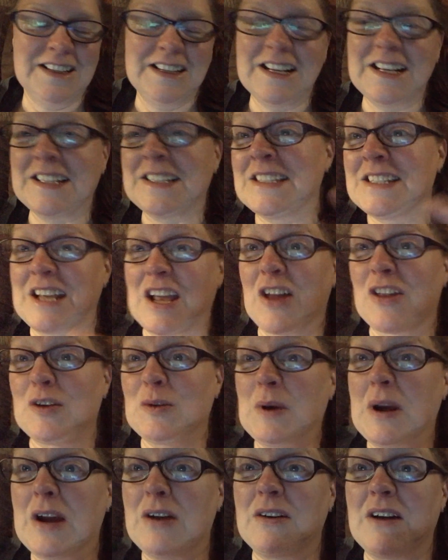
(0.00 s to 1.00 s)
It's the other
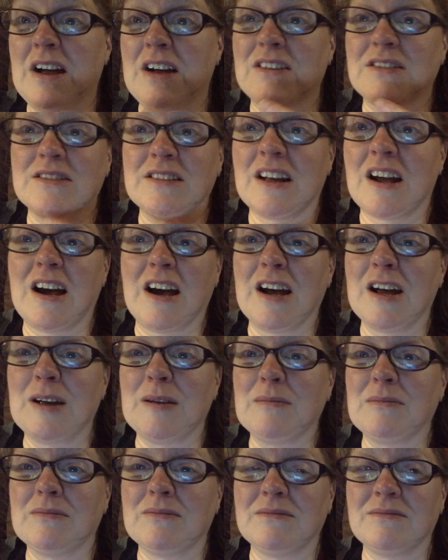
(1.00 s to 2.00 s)
way around.
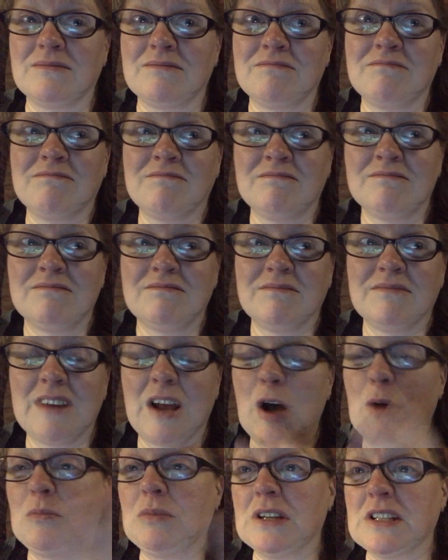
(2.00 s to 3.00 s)
I'm
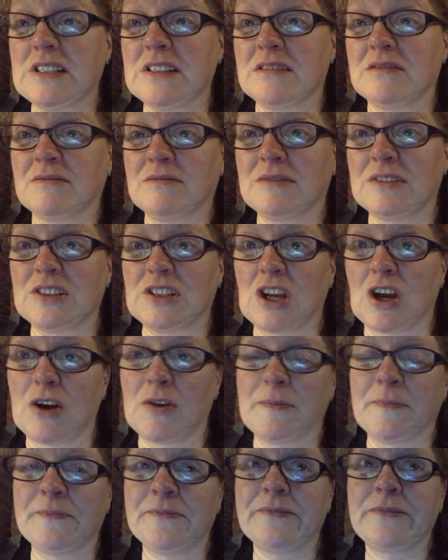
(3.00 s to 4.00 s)
helpless.
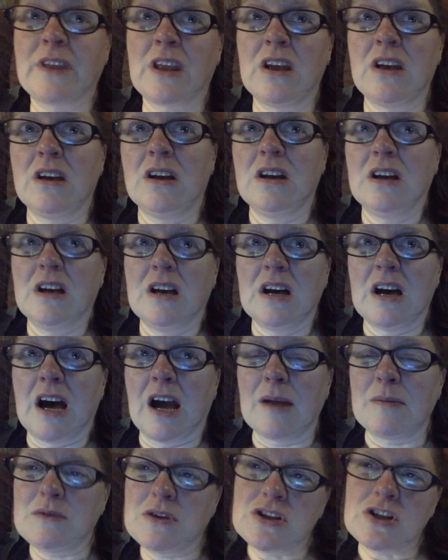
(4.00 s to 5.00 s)
So
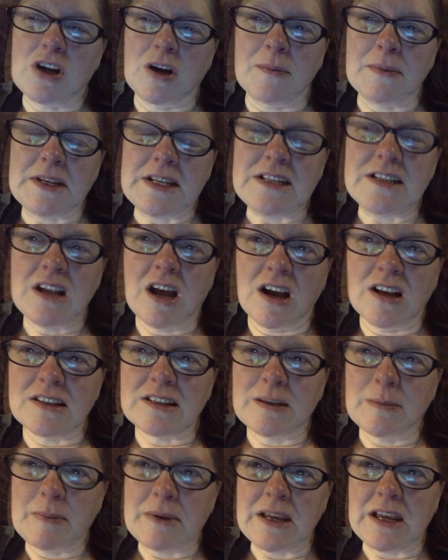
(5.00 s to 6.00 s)
I'm determined not
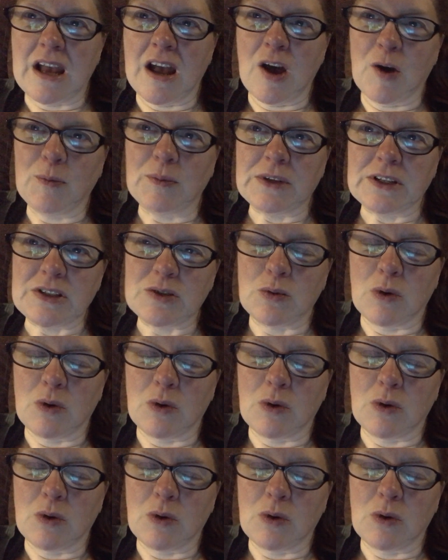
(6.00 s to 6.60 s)
to be a helpless